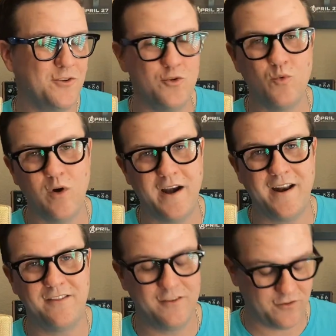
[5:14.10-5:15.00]
you want out
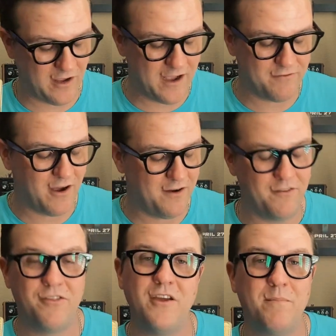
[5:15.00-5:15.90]
of this. I've gotten
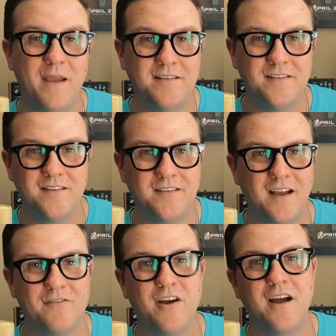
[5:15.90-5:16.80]
thick basses,
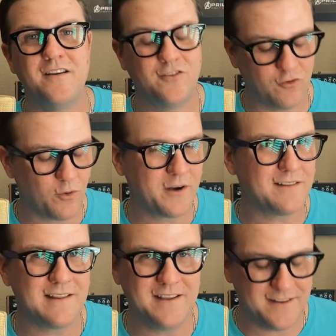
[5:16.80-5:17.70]
I've got soaring
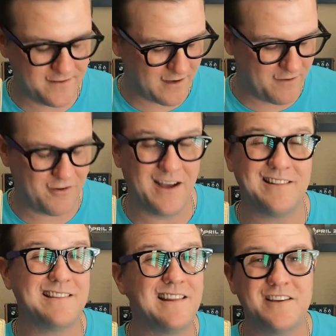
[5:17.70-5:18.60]
leads, I've got
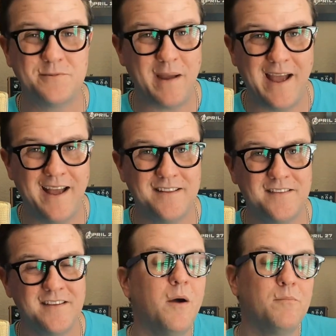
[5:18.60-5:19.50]
lush
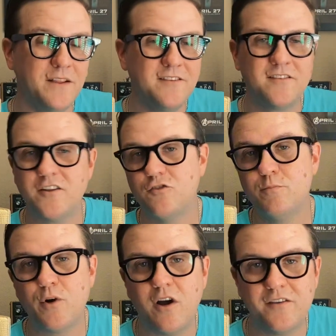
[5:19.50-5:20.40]
pads, plus it's got
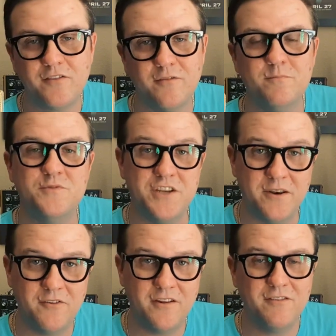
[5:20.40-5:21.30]
super awesome
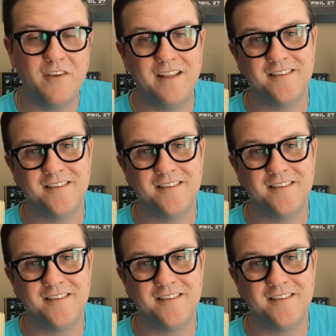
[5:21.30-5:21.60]
generative and